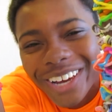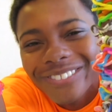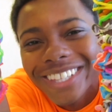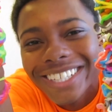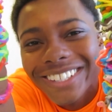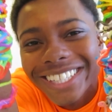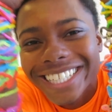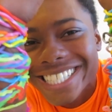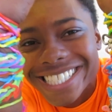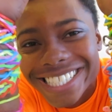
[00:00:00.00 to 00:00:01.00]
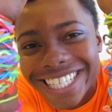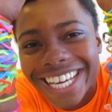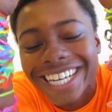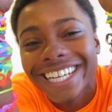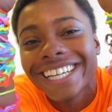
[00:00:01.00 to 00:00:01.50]
I'm literally
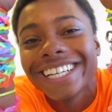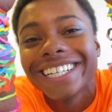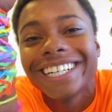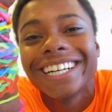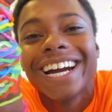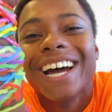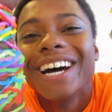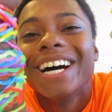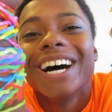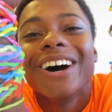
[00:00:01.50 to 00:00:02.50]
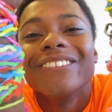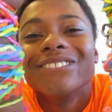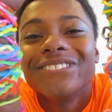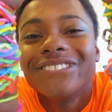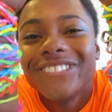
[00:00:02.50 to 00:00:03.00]
sitting here
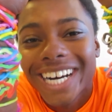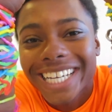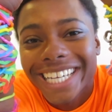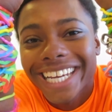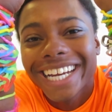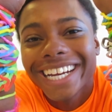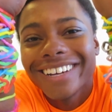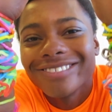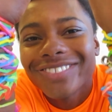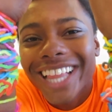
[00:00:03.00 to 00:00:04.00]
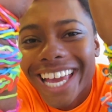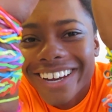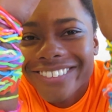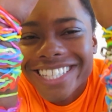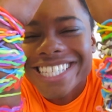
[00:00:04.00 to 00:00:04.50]
fucking
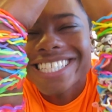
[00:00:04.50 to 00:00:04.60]
playing with